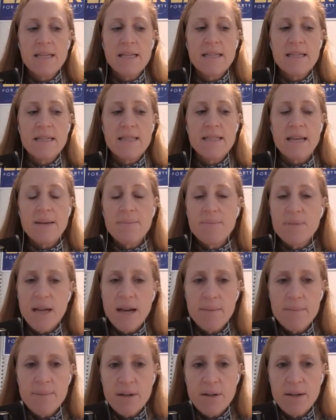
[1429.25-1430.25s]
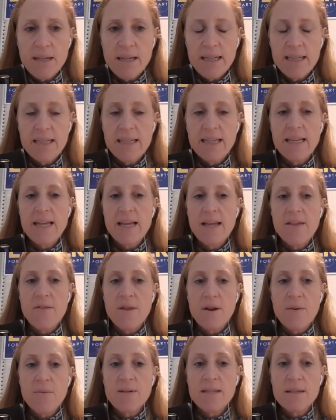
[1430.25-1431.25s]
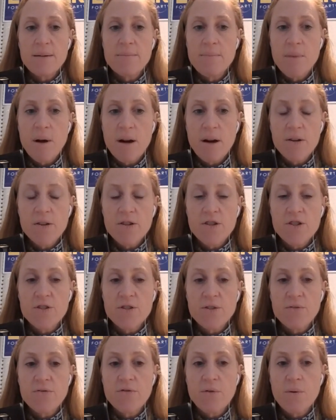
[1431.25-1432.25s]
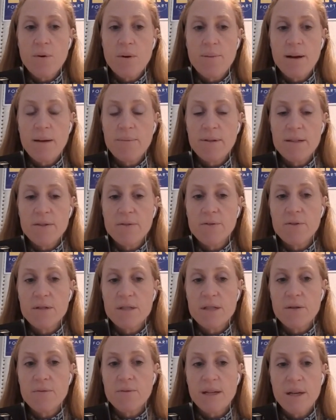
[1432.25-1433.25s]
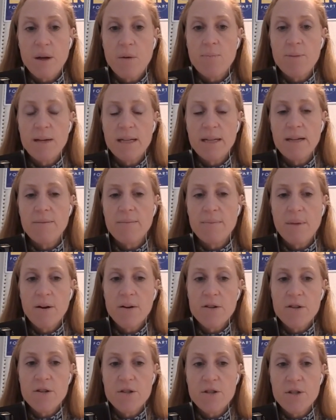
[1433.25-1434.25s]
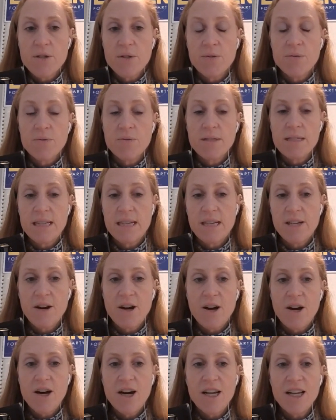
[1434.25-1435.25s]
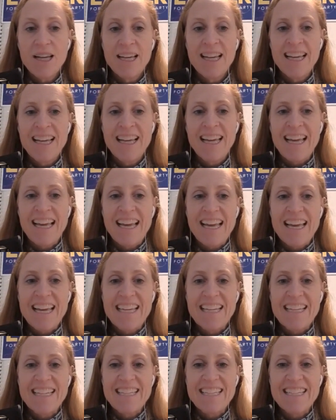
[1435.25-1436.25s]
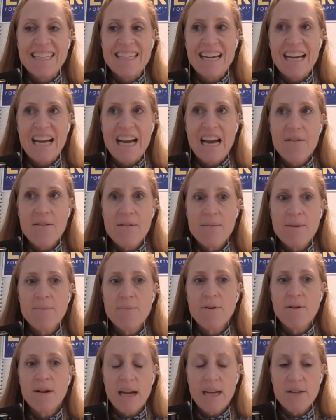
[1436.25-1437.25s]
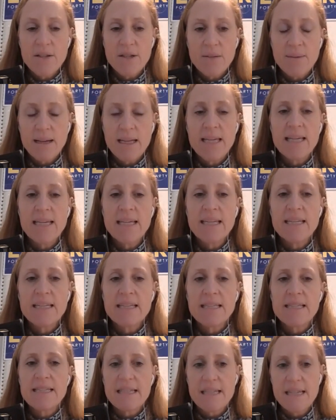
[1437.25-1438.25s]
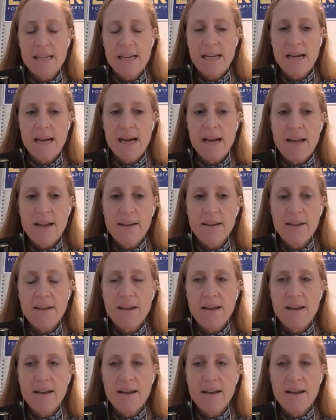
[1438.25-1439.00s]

Same time period, there was a march for public schools to reopen, a march to City Hall. And I remember I took my kids, I